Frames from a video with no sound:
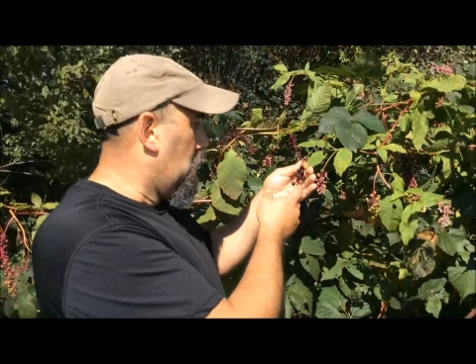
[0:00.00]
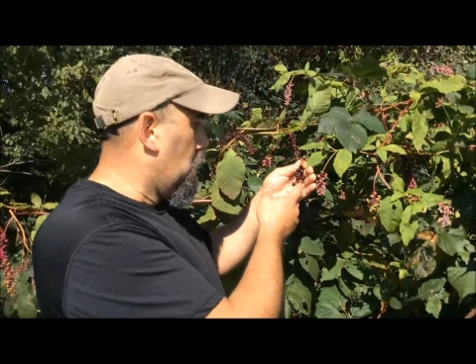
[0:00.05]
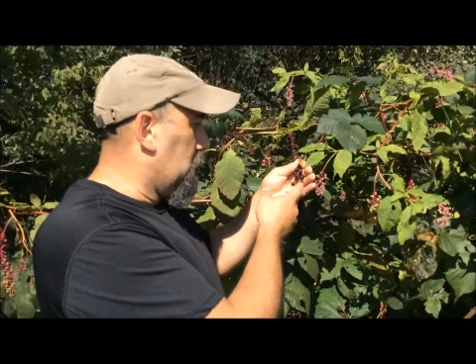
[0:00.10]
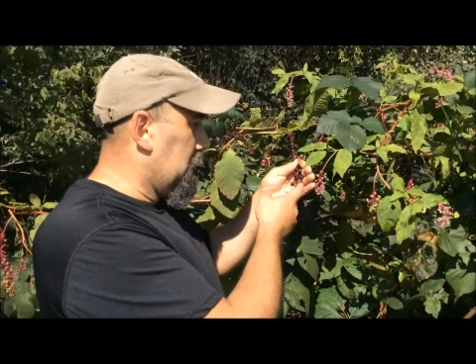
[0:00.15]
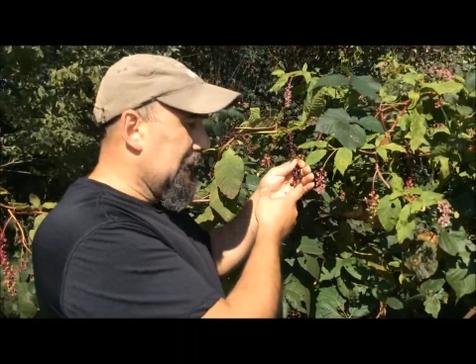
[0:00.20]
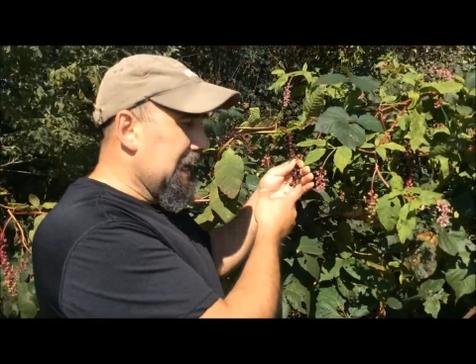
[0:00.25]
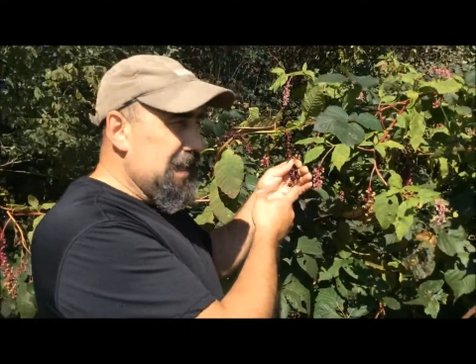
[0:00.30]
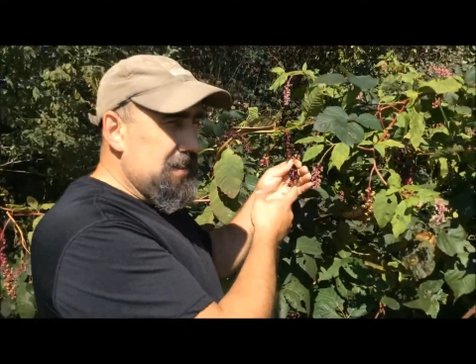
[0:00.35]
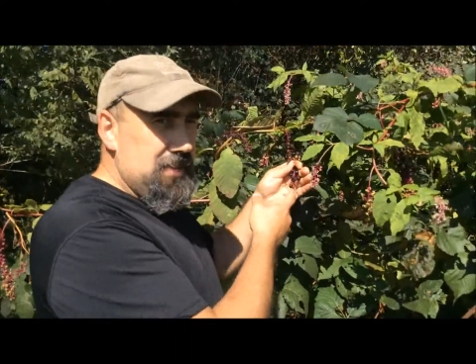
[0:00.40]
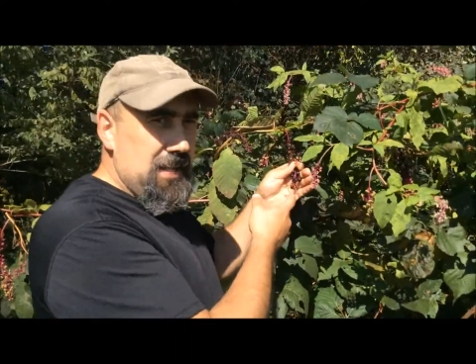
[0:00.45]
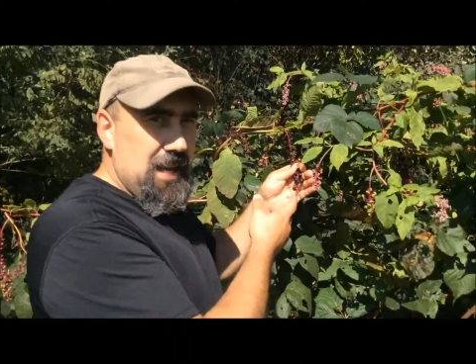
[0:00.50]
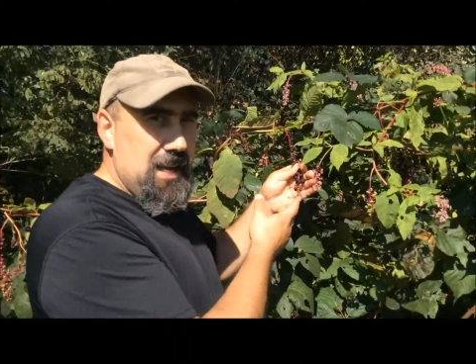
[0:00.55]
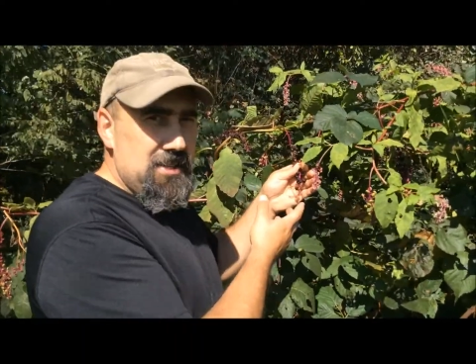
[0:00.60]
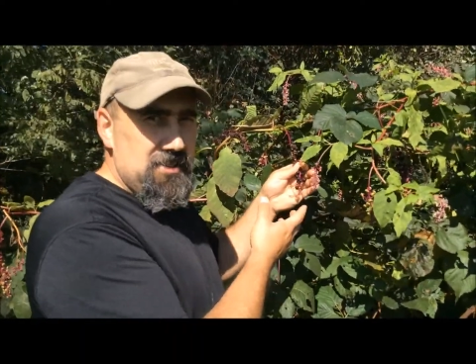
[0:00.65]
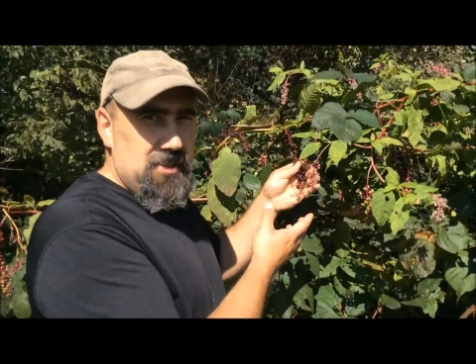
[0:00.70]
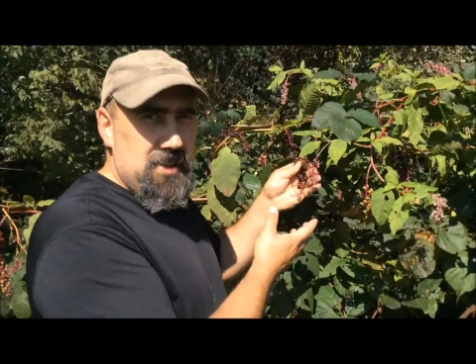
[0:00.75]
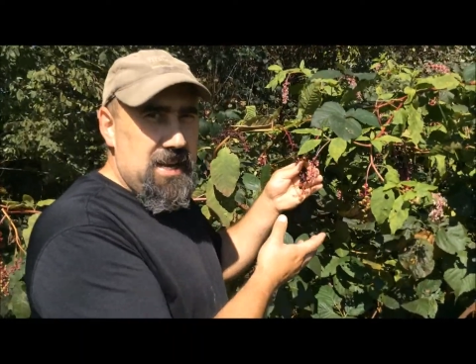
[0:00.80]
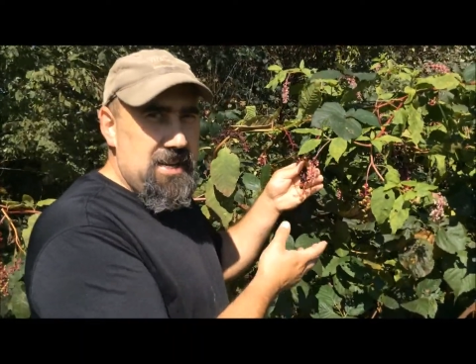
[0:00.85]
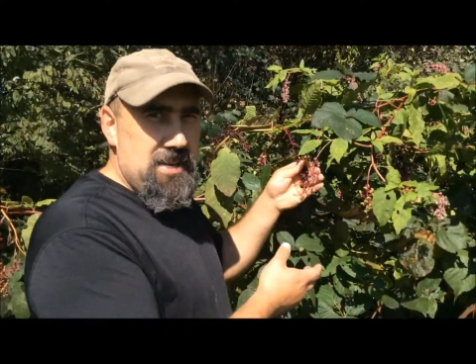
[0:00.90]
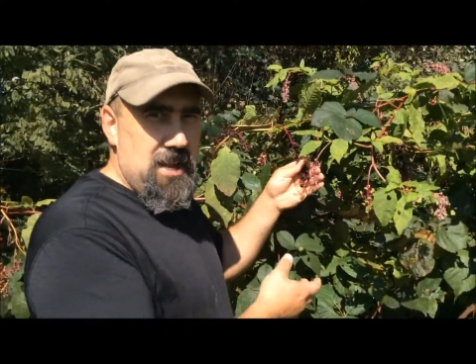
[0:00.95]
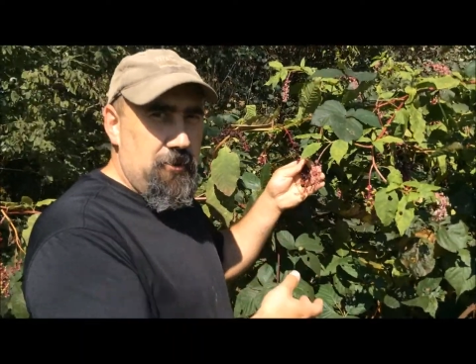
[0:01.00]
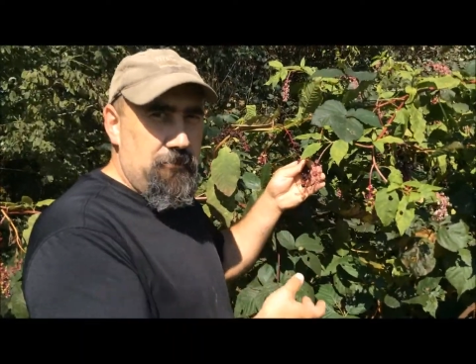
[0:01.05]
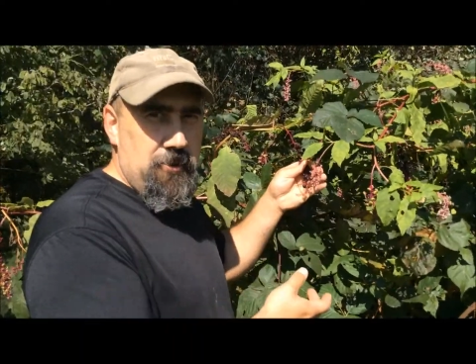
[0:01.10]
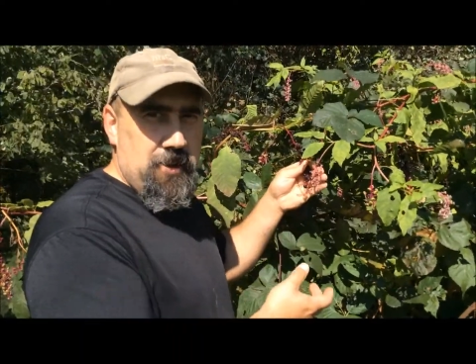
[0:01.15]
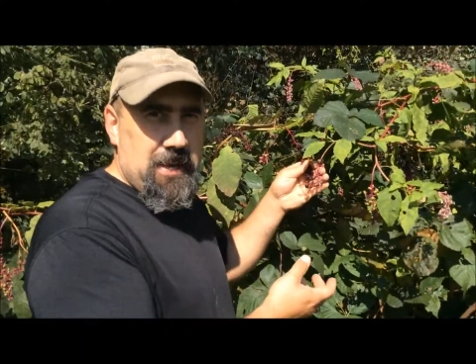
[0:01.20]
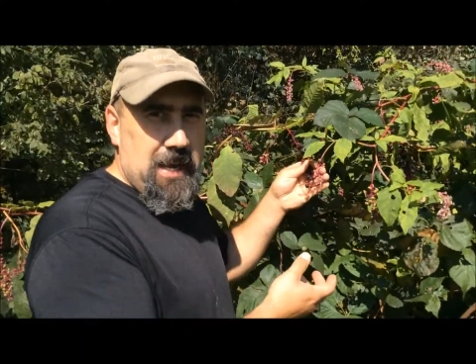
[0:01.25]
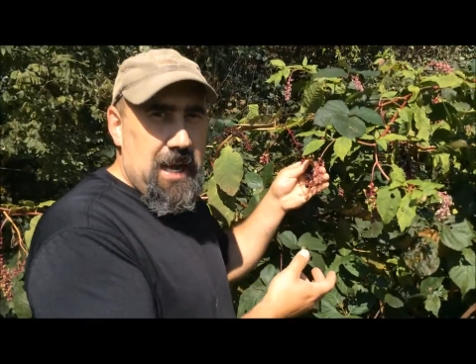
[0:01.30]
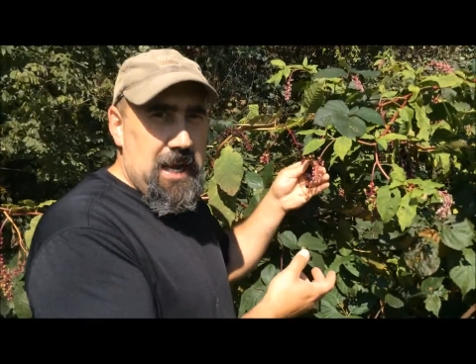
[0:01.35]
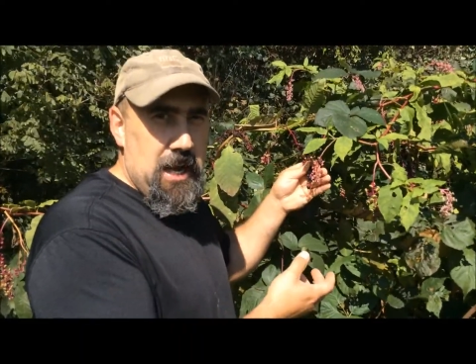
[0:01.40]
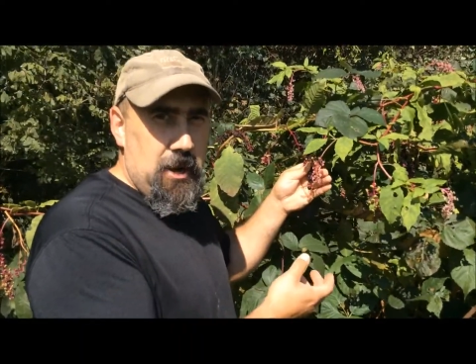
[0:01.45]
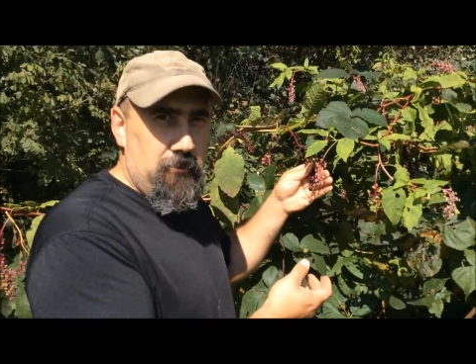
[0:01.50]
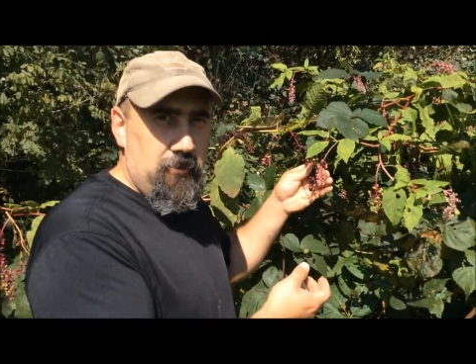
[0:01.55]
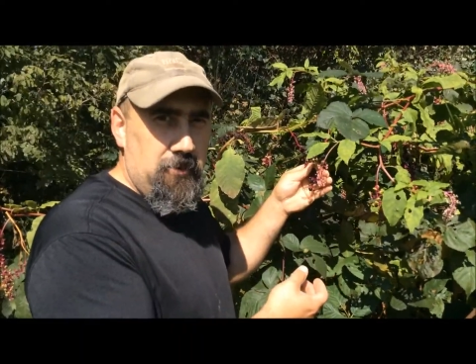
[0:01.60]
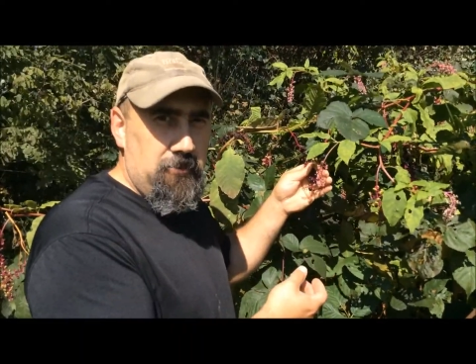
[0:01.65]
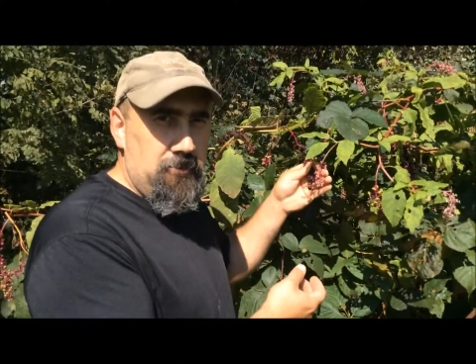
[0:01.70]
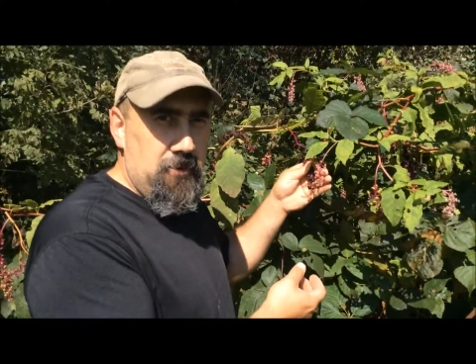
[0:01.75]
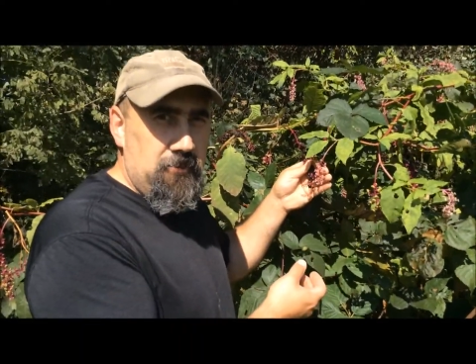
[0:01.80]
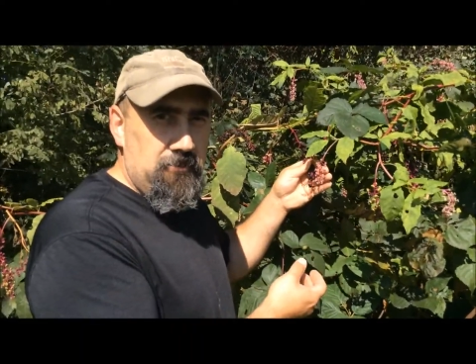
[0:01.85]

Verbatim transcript: will eat these, and they defecate every